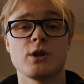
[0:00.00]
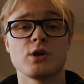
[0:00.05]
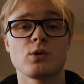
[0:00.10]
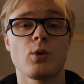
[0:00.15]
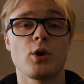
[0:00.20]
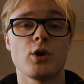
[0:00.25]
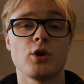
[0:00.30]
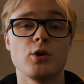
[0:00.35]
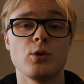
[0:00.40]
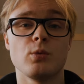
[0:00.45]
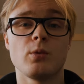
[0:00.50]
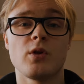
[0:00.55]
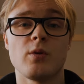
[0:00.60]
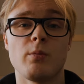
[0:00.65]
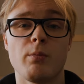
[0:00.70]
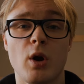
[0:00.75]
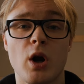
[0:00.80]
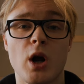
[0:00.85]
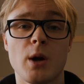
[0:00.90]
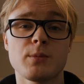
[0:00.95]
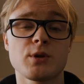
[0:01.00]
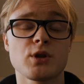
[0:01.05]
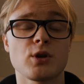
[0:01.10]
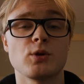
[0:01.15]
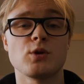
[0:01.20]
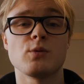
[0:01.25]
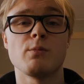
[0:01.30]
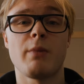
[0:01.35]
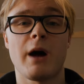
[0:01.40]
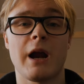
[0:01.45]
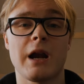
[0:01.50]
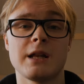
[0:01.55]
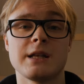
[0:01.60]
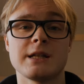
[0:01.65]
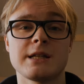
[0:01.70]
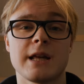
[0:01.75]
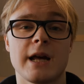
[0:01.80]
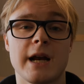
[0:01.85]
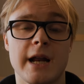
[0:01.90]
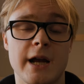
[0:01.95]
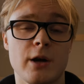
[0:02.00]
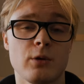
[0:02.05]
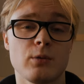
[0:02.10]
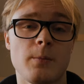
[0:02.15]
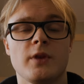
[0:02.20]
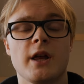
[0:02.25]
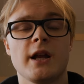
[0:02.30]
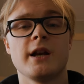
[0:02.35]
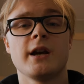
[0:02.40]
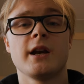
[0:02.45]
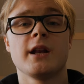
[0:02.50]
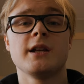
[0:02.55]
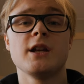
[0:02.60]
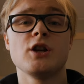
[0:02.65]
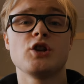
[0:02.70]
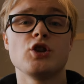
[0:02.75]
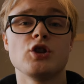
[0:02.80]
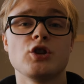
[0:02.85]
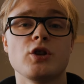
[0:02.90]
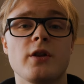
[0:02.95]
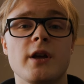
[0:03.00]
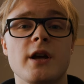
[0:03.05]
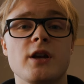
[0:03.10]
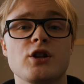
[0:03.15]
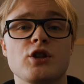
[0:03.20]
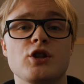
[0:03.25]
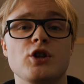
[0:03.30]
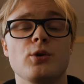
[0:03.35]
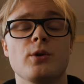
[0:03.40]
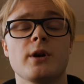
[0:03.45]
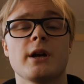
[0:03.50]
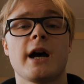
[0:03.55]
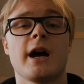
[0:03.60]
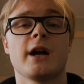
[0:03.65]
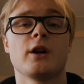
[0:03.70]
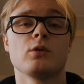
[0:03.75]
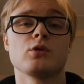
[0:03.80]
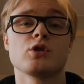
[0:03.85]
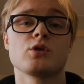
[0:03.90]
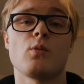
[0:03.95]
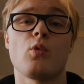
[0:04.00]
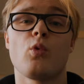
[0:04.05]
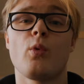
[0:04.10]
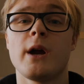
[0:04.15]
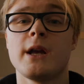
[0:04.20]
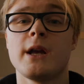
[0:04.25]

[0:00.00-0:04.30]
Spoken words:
which is what you do with the pull-up. So to balance that out. Then in addition to this, you can add on some